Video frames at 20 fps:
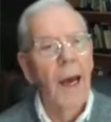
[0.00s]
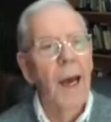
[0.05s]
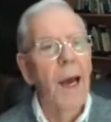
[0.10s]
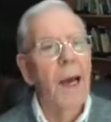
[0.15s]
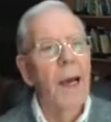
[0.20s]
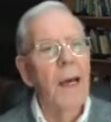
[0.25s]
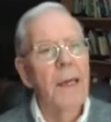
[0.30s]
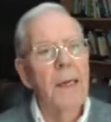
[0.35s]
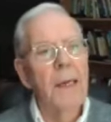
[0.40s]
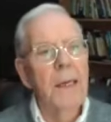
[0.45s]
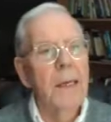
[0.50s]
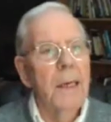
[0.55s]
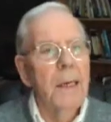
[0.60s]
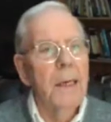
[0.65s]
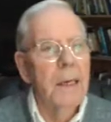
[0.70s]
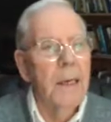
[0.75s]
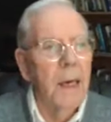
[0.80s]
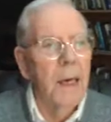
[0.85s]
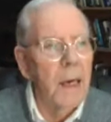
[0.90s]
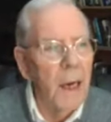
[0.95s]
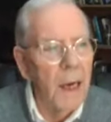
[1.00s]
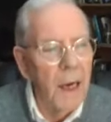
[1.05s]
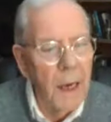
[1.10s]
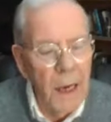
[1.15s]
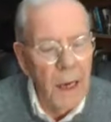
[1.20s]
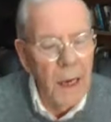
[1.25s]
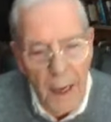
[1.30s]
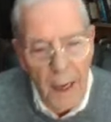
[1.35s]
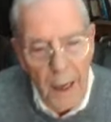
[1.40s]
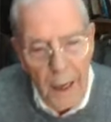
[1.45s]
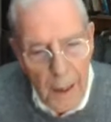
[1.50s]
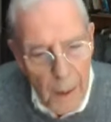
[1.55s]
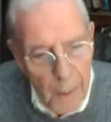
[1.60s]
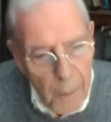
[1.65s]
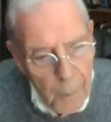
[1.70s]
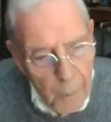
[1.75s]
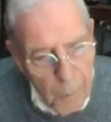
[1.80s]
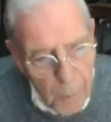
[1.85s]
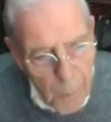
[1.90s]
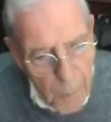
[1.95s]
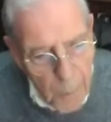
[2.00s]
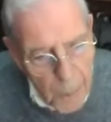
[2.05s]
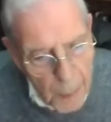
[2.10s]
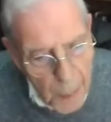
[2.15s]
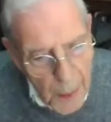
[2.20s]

And uh, um,